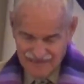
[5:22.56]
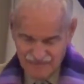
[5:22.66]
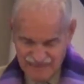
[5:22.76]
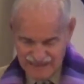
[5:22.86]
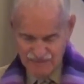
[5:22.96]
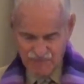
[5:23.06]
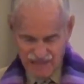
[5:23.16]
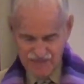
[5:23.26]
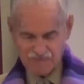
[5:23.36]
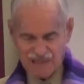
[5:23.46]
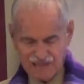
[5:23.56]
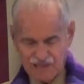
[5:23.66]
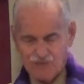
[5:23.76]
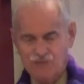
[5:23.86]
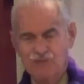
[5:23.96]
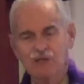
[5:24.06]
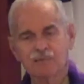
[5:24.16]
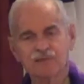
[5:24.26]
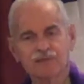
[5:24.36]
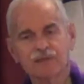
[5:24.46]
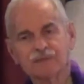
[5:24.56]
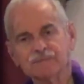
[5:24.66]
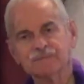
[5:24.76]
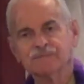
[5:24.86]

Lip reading: Many possibilities for sermons here.